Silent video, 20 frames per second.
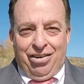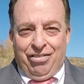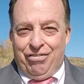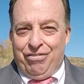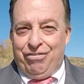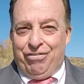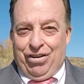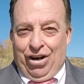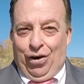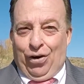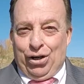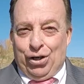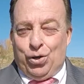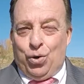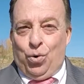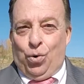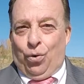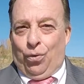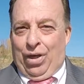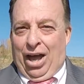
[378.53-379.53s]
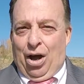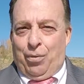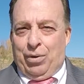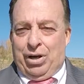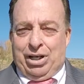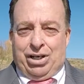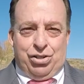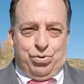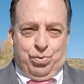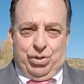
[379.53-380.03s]
Very cool that way,
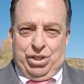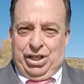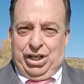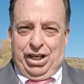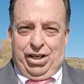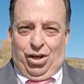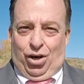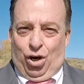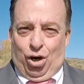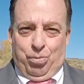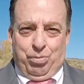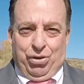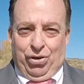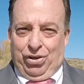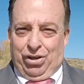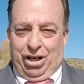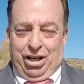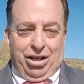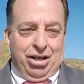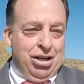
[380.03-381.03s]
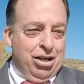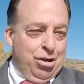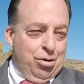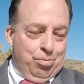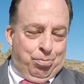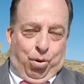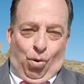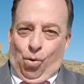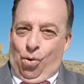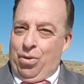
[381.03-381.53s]
because when you get home, you're going to
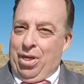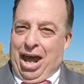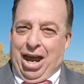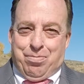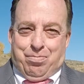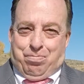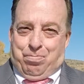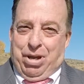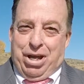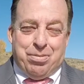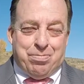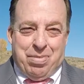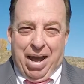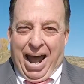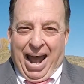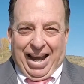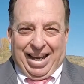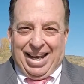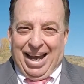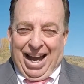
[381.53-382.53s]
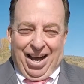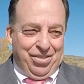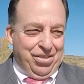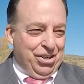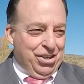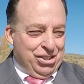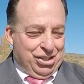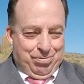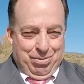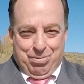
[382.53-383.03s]
pour that big bag out and
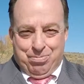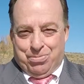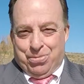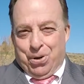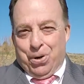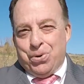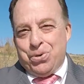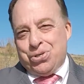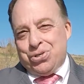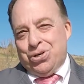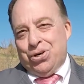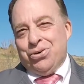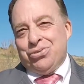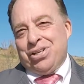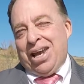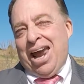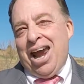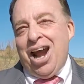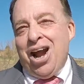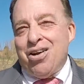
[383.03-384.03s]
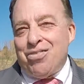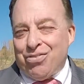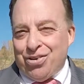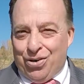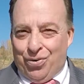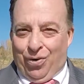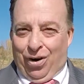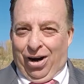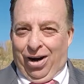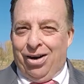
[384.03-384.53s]
there's going to be brochures
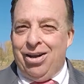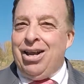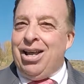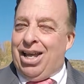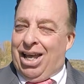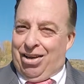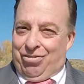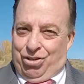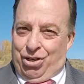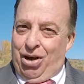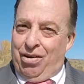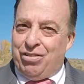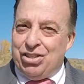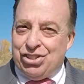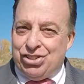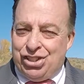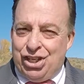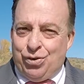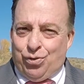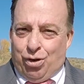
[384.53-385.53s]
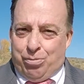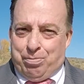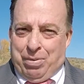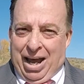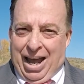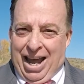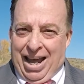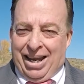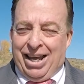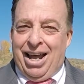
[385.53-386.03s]
everywhere. If you have a secret
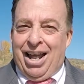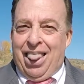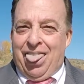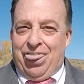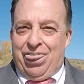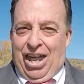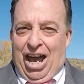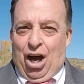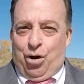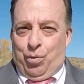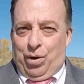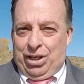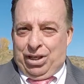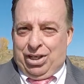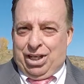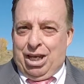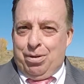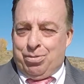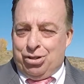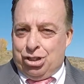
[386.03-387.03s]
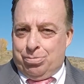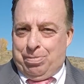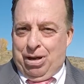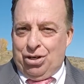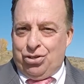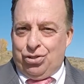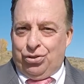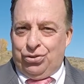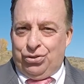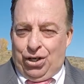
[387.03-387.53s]
bag, that way you keep
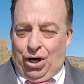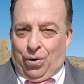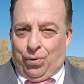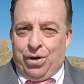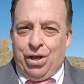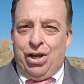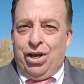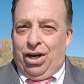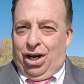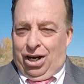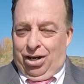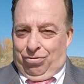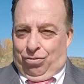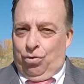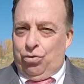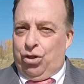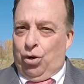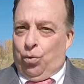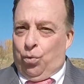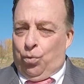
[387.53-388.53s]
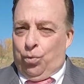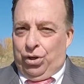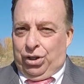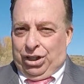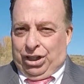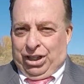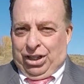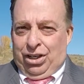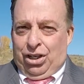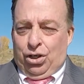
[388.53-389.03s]
special note of the
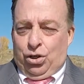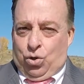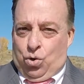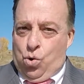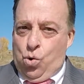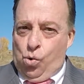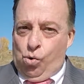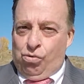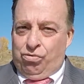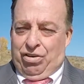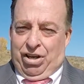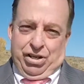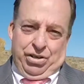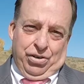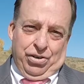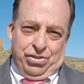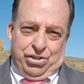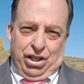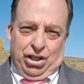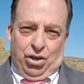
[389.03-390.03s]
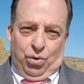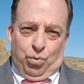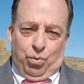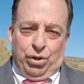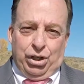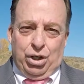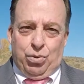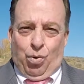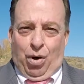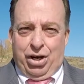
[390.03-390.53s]
really cool vendors that you
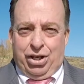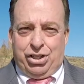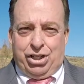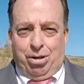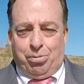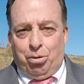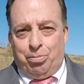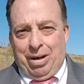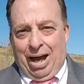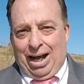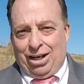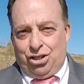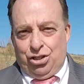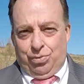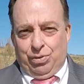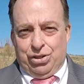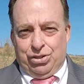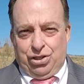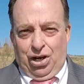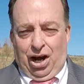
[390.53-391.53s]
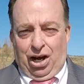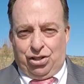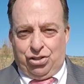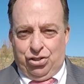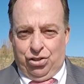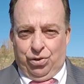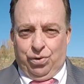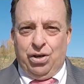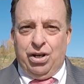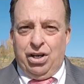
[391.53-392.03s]
really want to double back to and talk
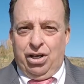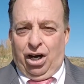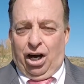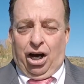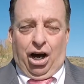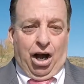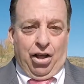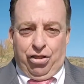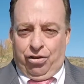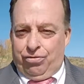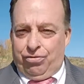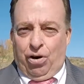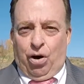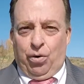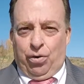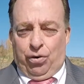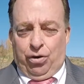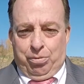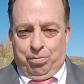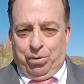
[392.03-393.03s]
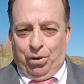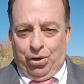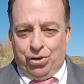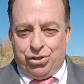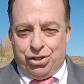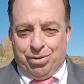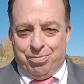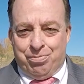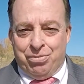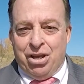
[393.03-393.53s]
to on the phone or in
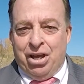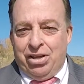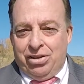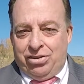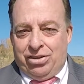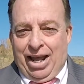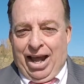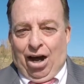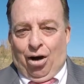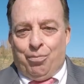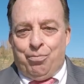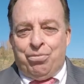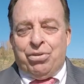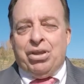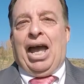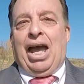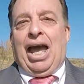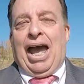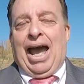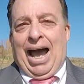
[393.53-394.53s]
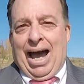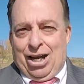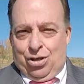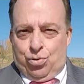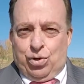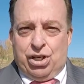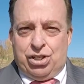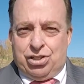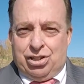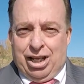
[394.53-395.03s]
person. Now,
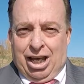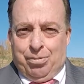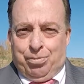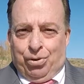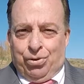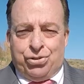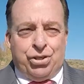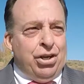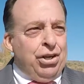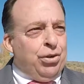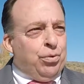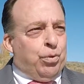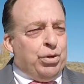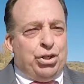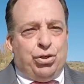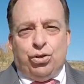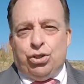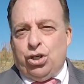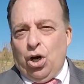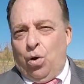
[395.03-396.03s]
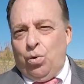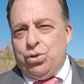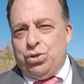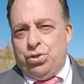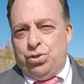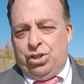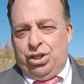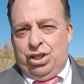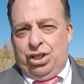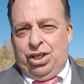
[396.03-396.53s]
address labels. When you go to
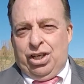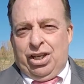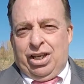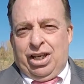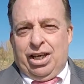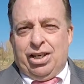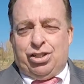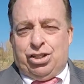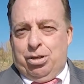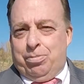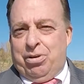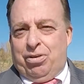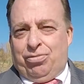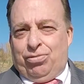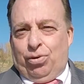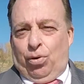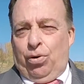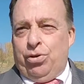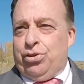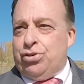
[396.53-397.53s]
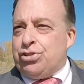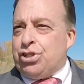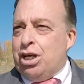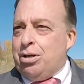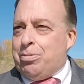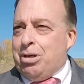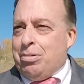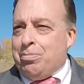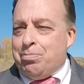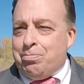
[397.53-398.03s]
the exhibit floor, there's going to
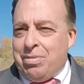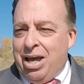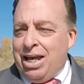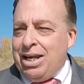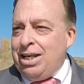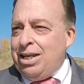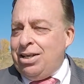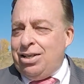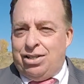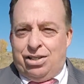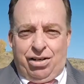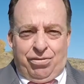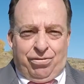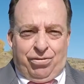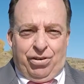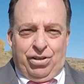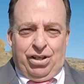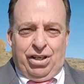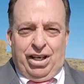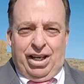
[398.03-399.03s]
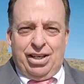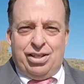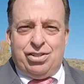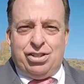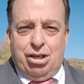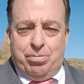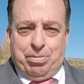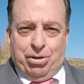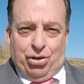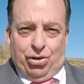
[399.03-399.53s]
be many different
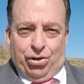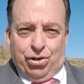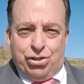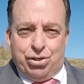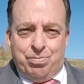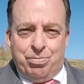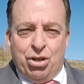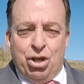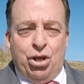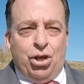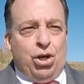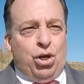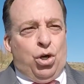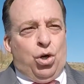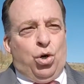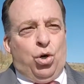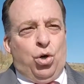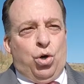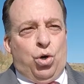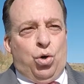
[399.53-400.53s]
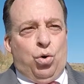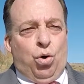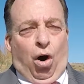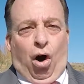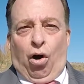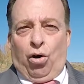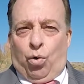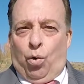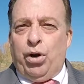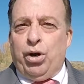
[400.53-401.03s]
exhibitors who
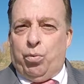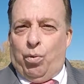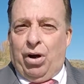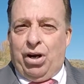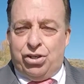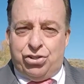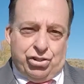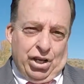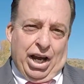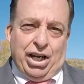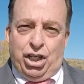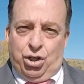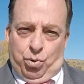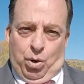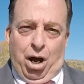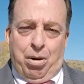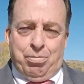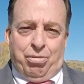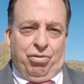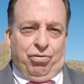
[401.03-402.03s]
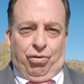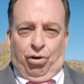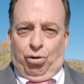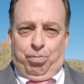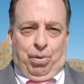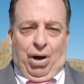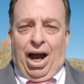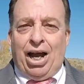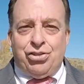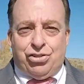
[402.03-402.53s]
are going to want to sign you up for
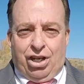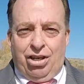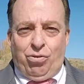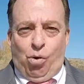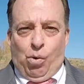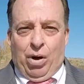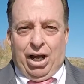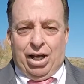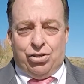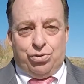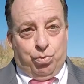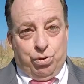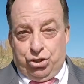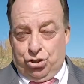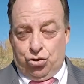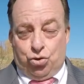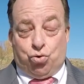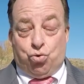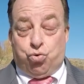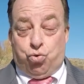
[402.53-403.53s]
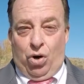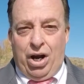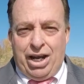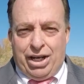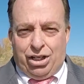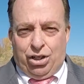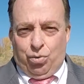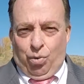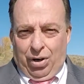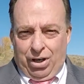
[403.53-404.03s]
prize giveaways, which are great.
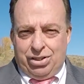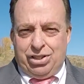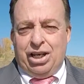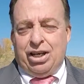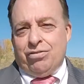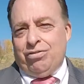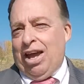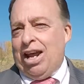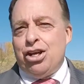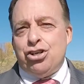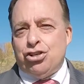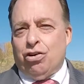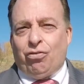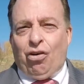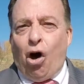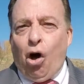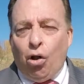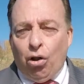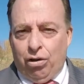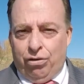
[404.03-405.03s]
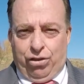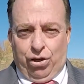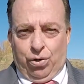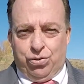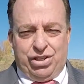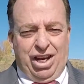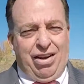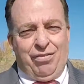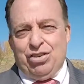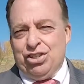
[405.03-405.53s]
You want to take advantage of all of those,
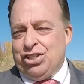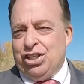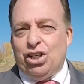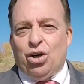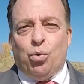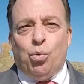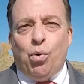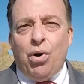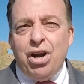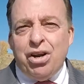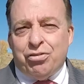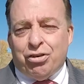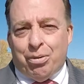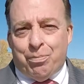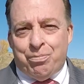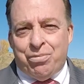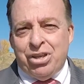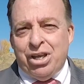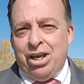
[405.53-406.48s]
every single one of them.